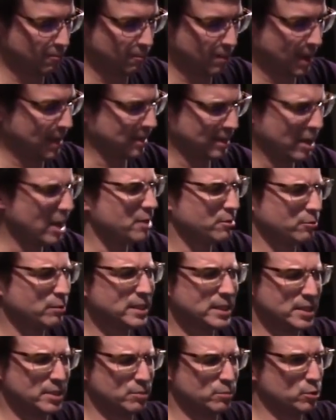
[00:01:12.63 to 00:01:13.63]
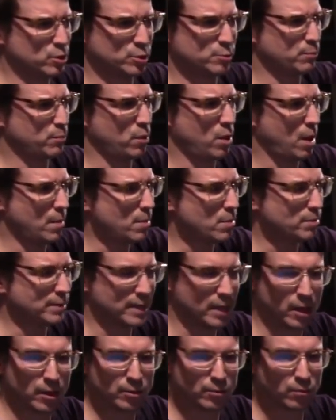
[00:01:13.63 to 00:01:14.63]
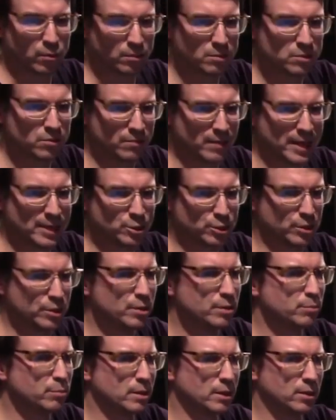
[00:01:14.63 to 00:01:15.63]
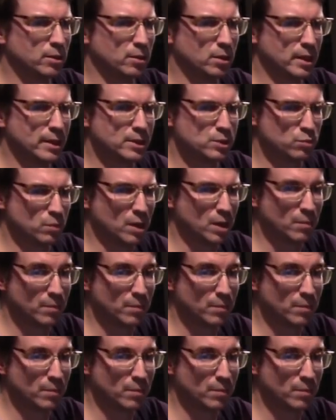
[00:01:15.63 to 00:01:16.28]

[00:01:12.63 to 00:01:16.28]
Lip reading: and really there's probably other forms of Magic that you can play online as well,